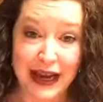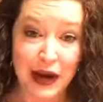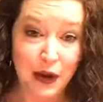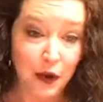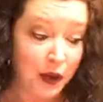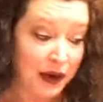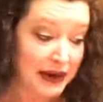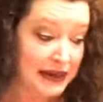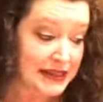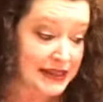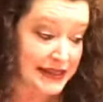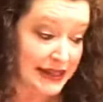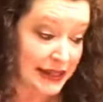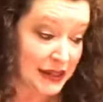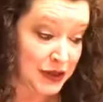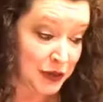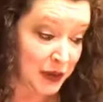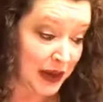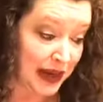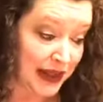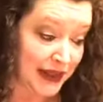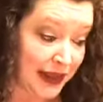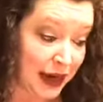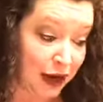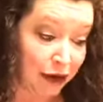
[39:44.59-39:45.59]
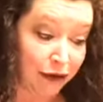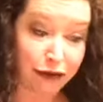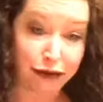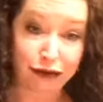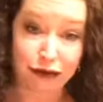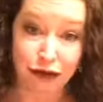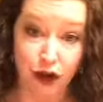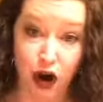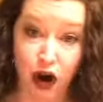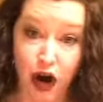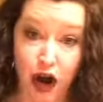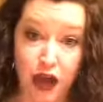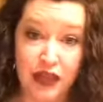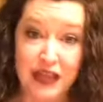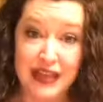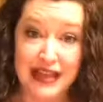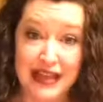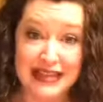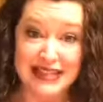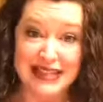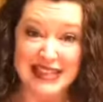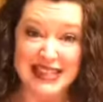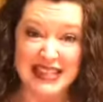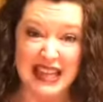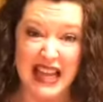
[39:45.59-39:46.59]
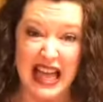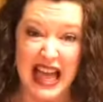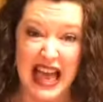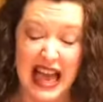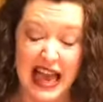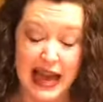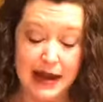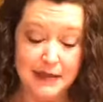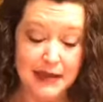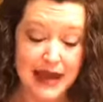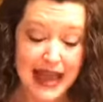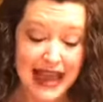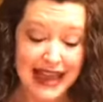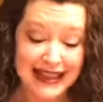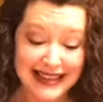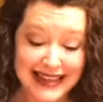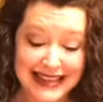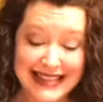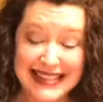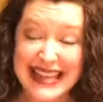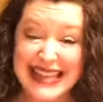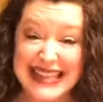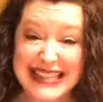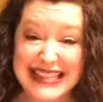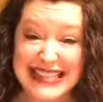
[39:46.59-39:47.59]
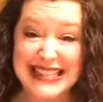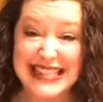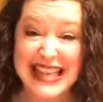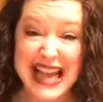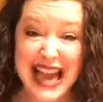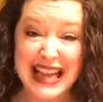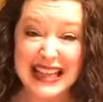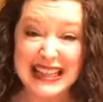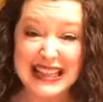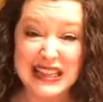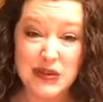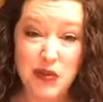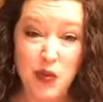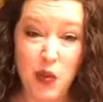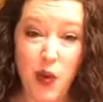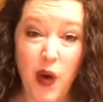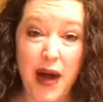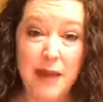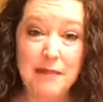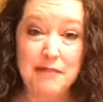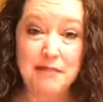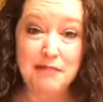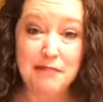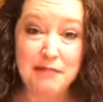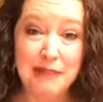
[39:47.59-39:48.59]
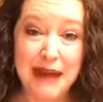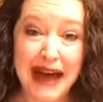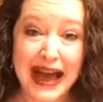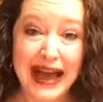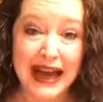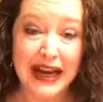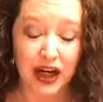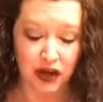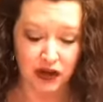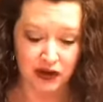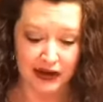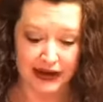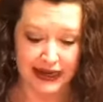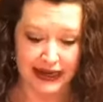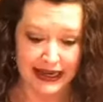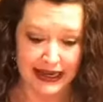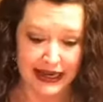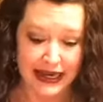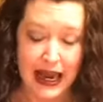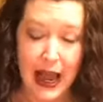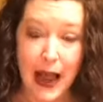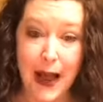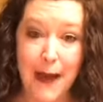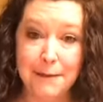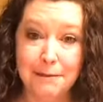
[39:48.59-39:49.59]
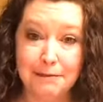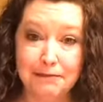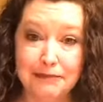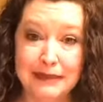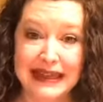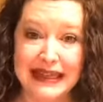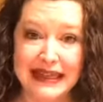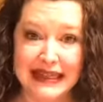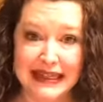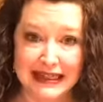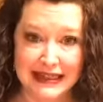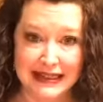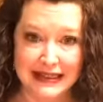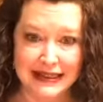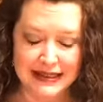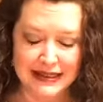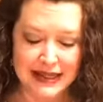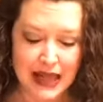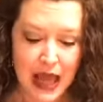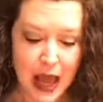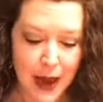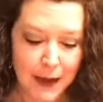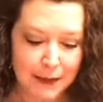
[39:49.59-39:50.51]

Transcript: what it says right there, froth and slime, that's exactly what miry means.